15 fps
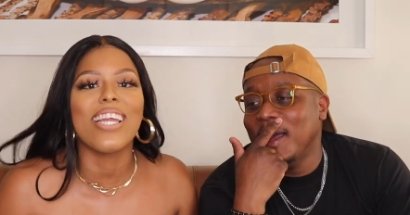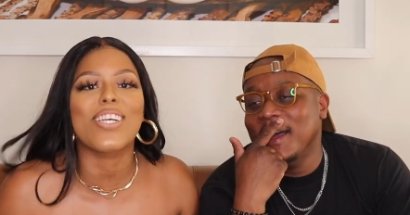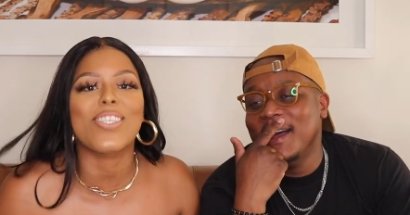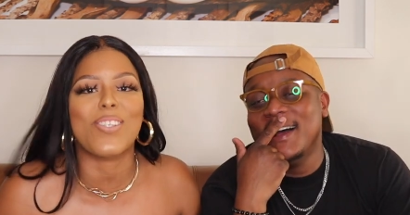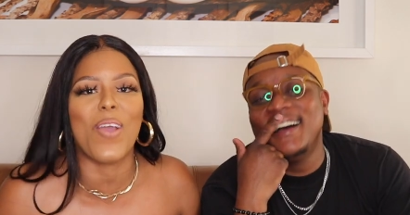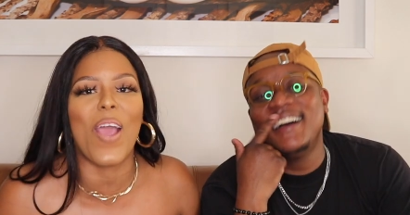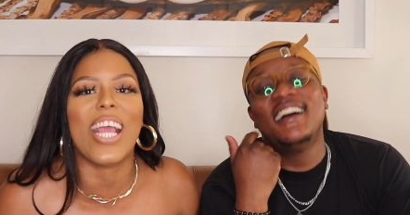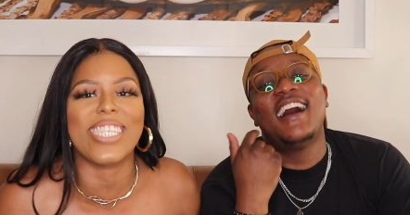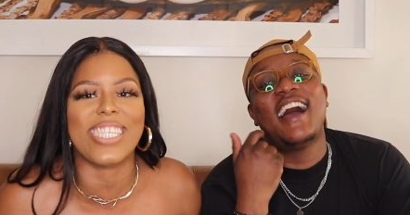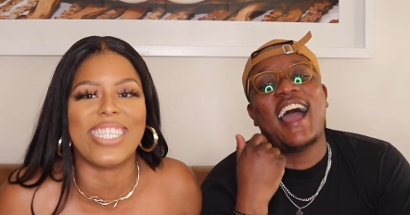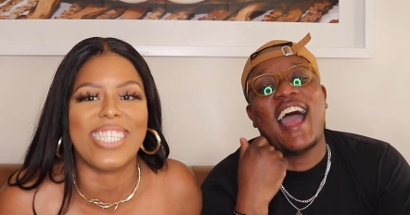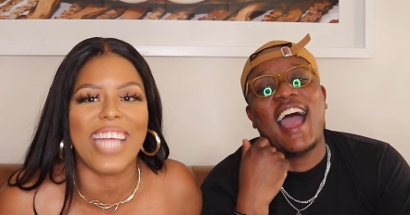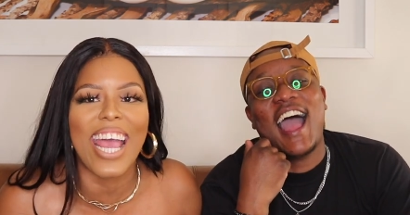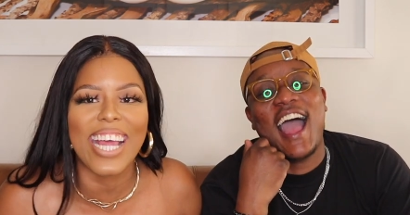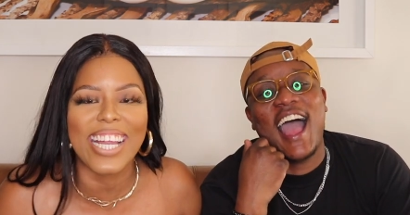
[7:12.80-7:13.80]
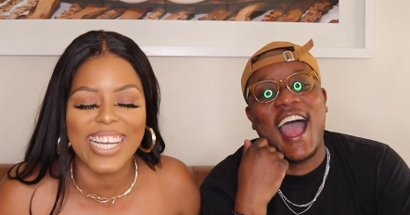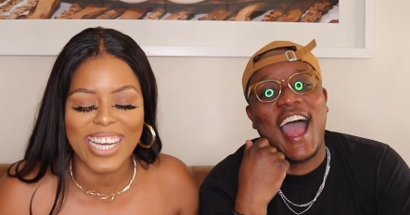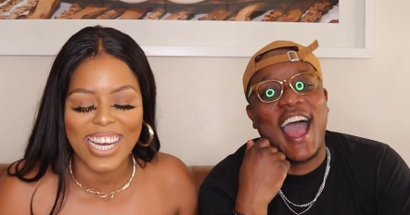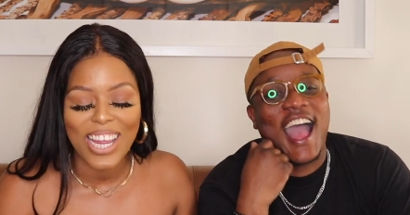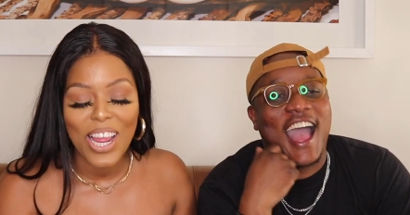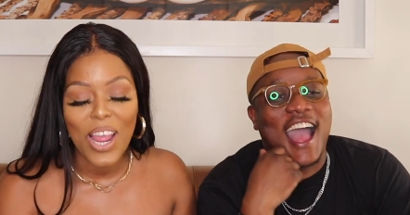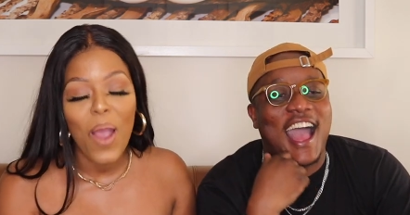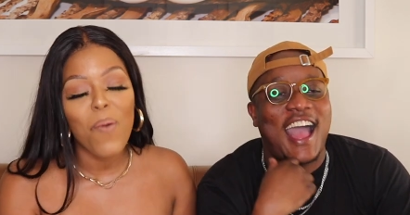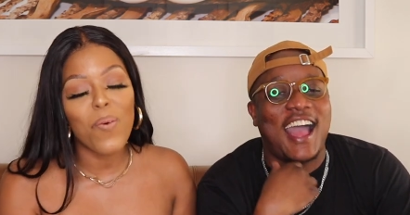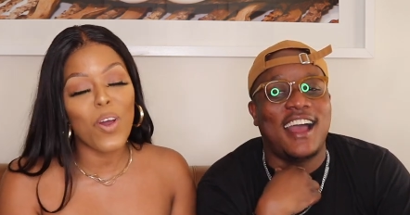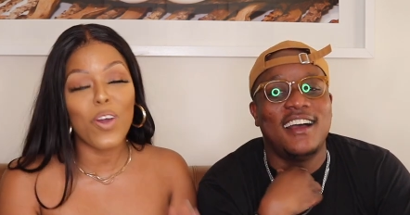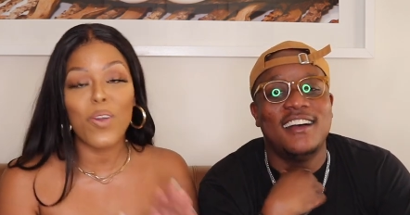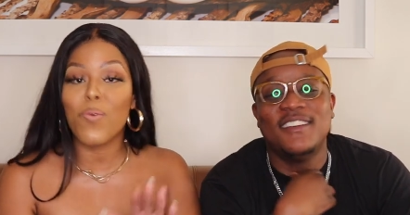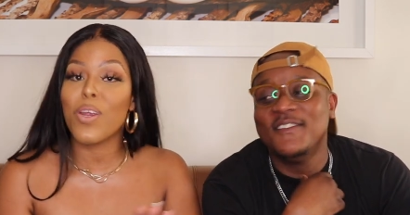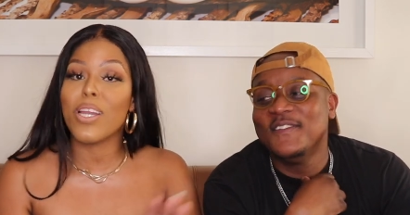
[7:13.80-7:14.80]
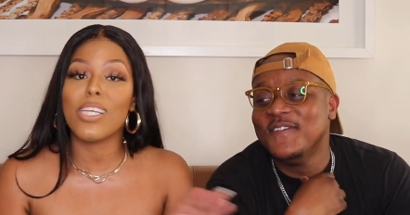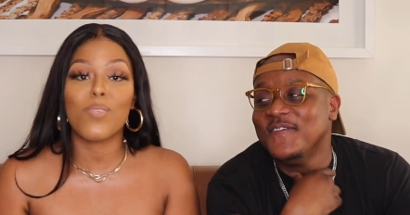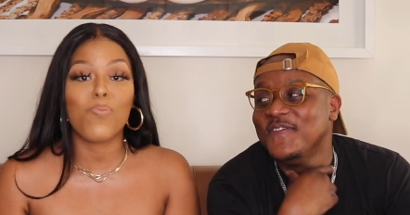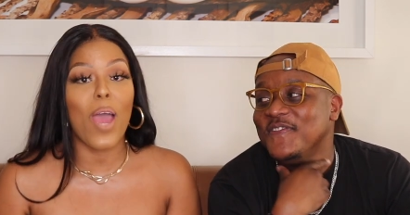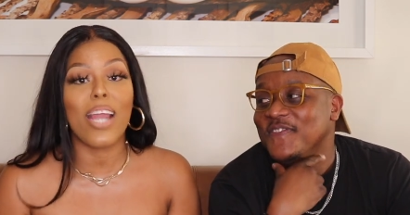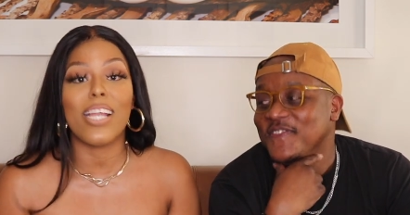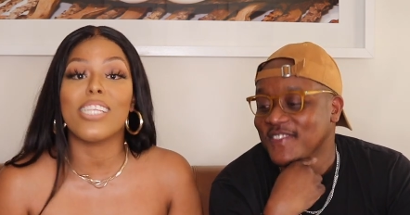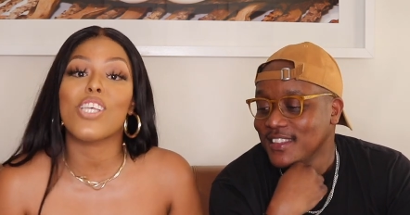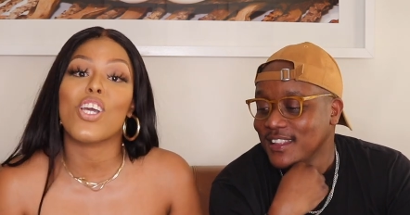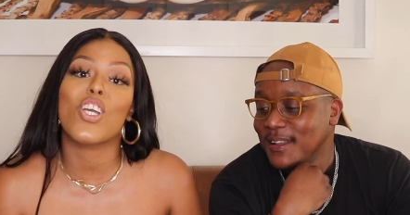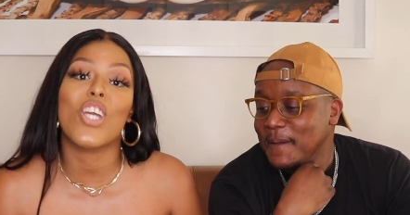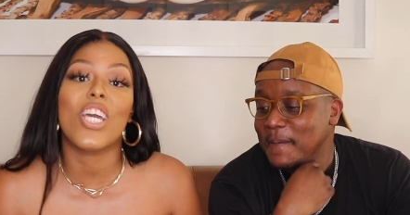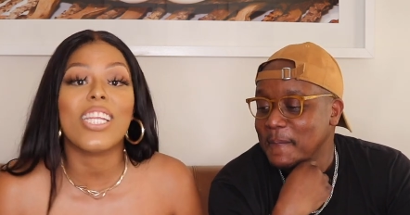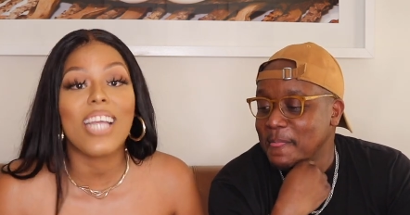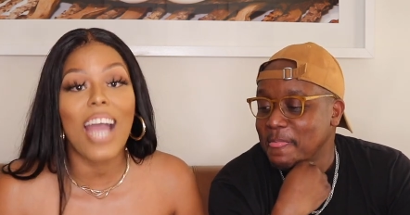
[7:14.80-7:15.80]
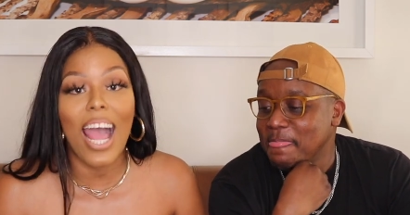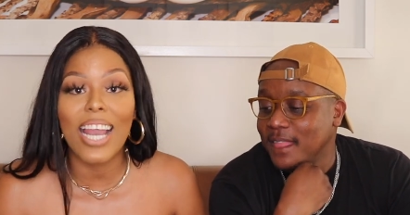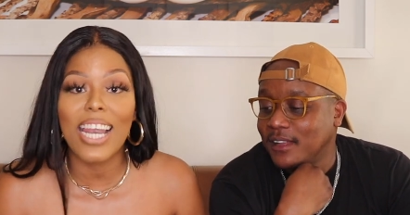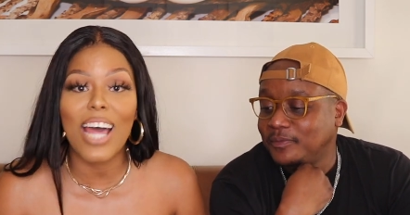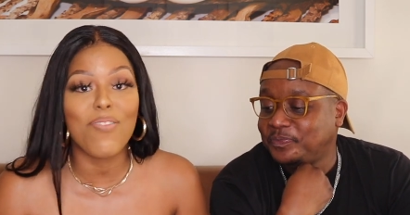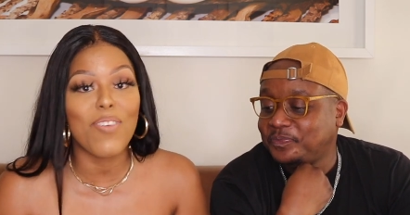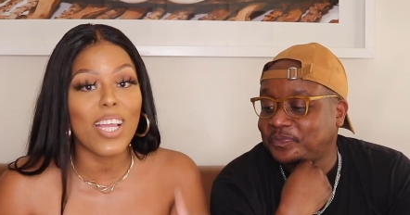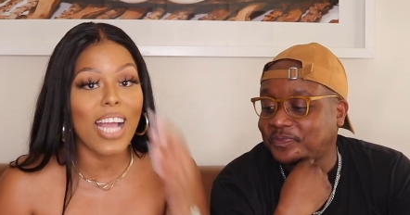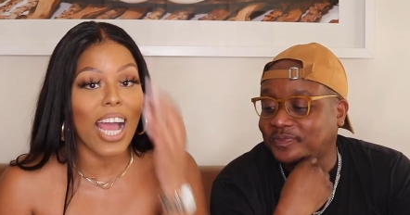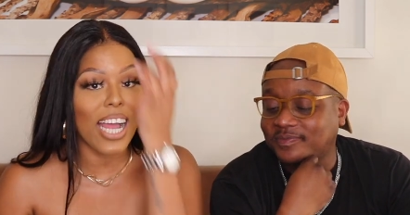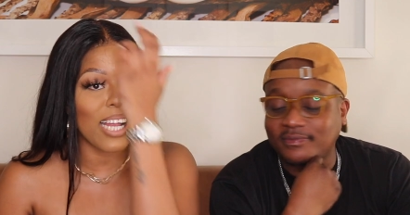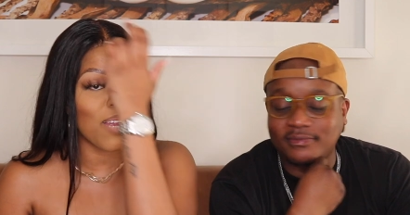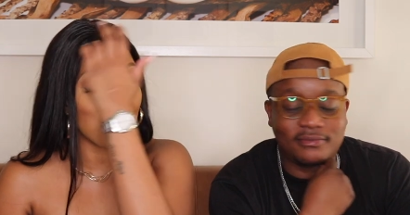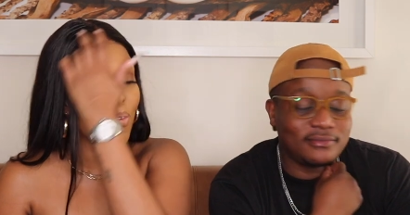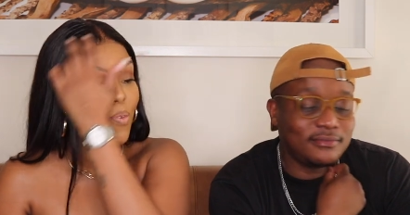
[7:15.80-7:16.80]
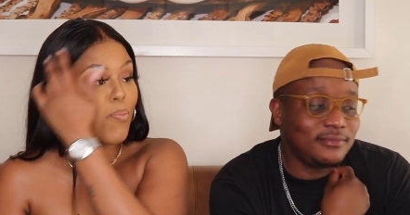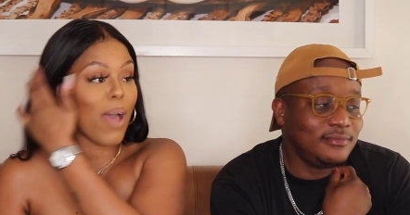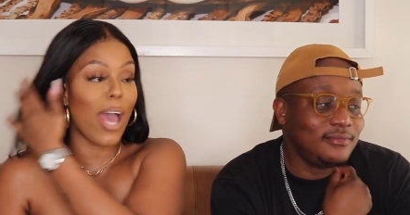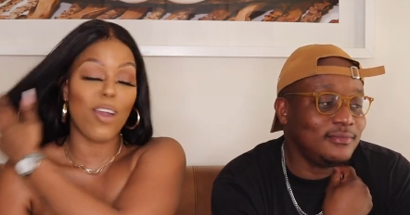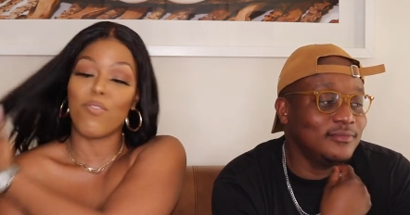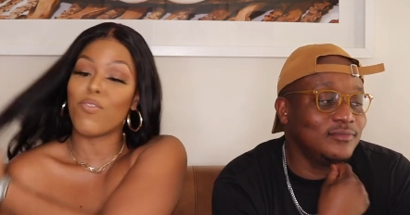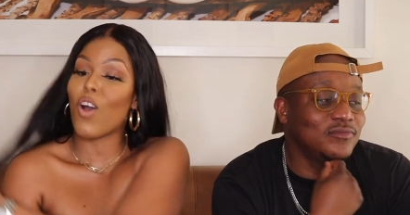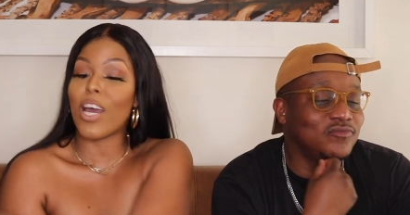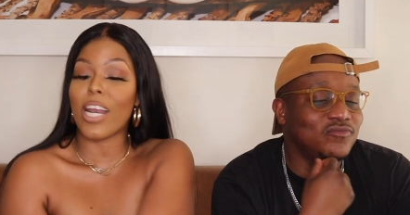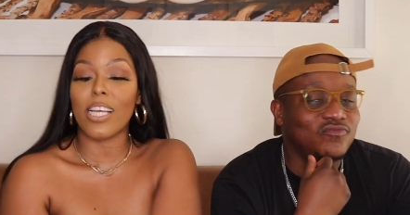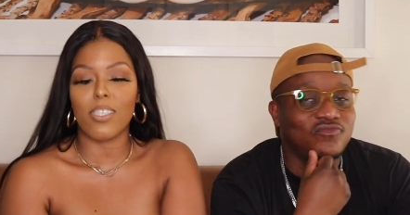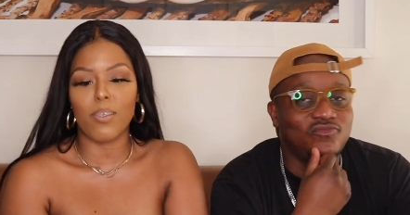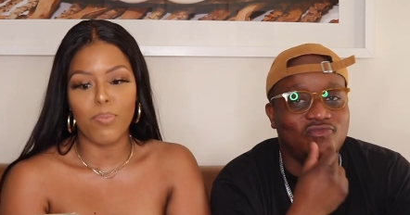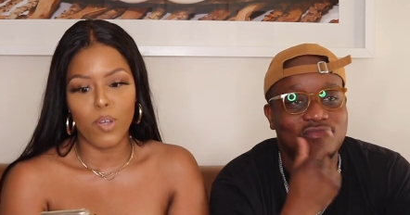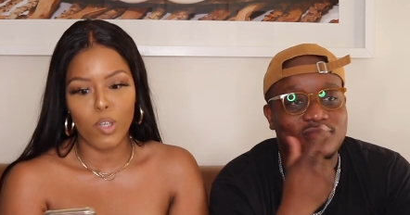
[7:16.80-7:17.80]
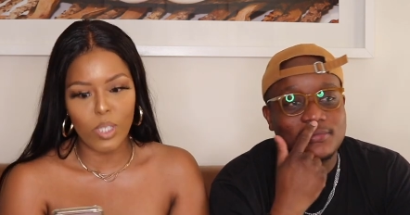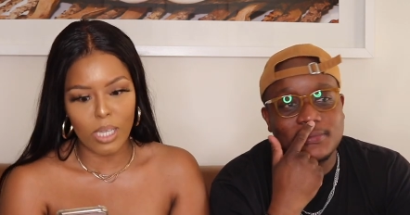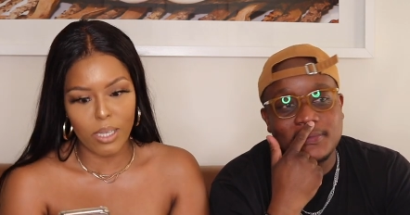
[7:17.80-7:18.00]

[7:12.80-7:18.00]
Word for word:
Speaker 1: get it. I'm not going to ruin his brand. He's a good guy, loving guy, man of God, I suppose.